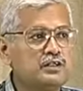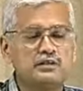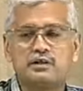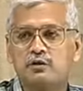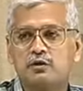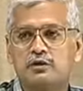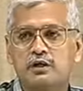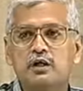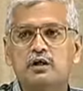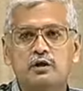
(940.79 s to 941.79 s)
they are all the
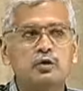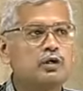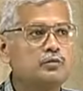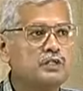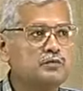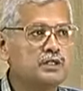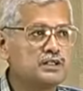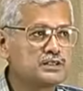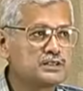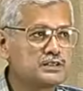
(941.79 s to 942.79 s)
local
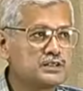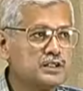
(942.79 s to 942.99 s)
minimas.